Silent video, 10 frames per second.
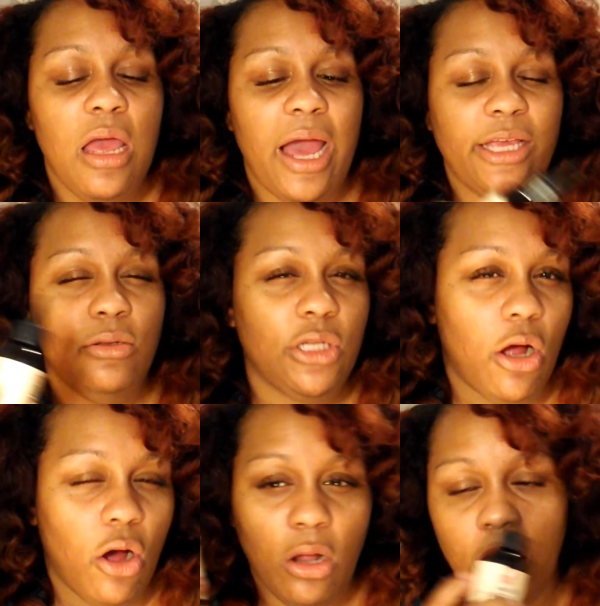I use it
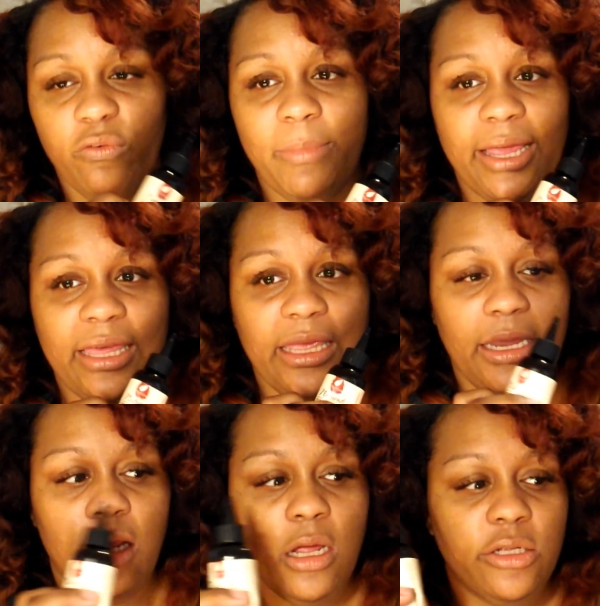all over my
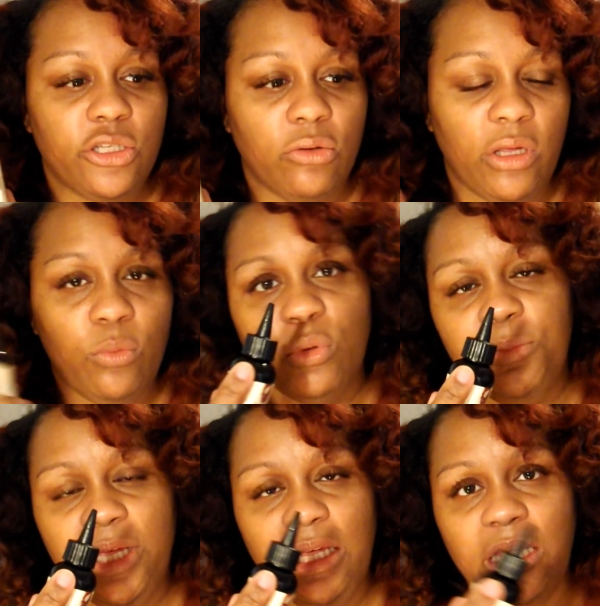head, so it will
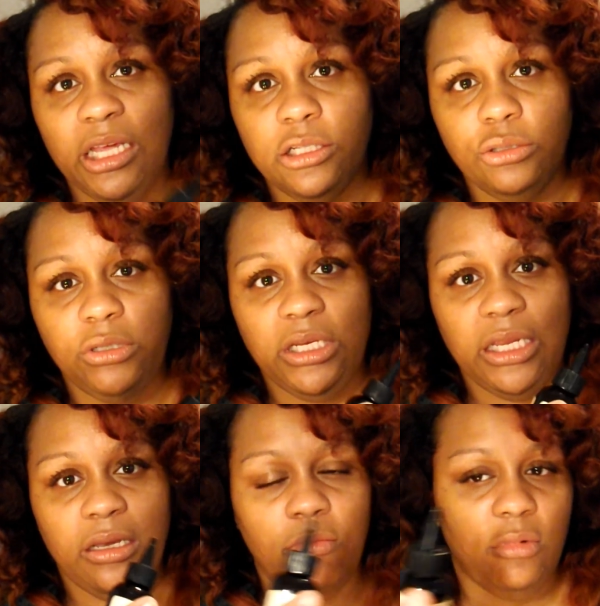be included
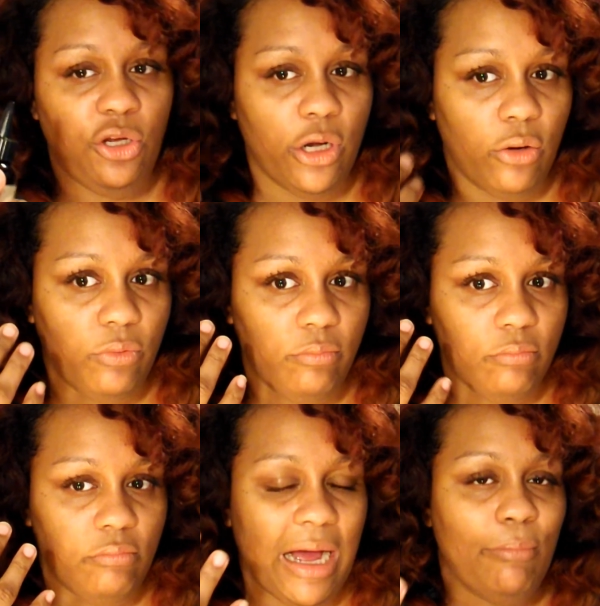in, you know,
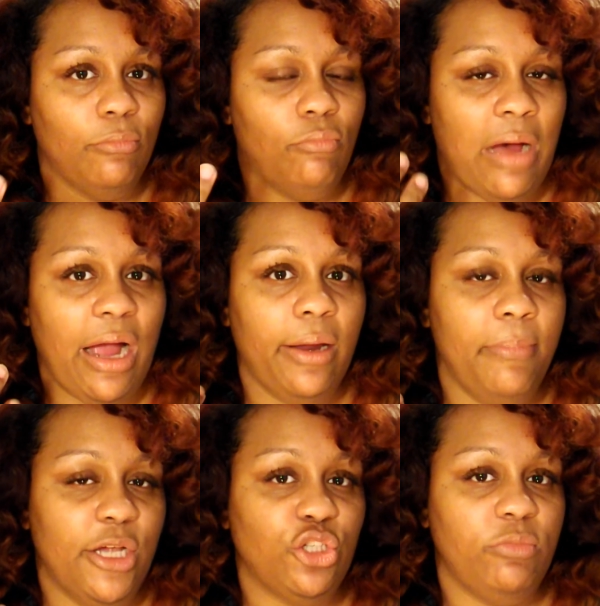my
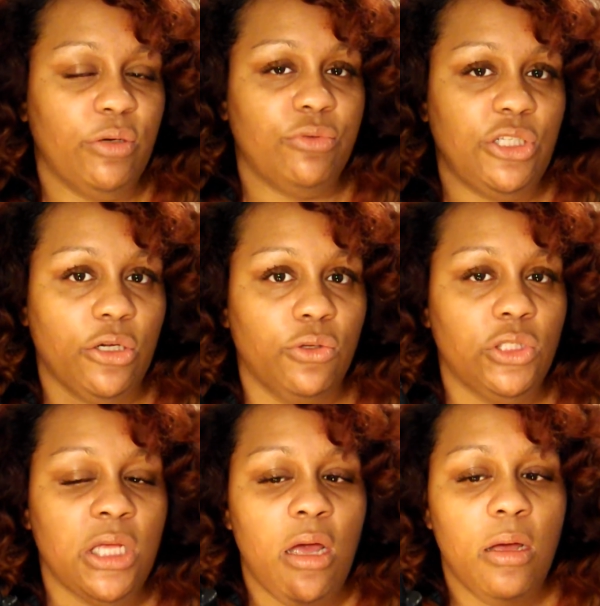measurement results.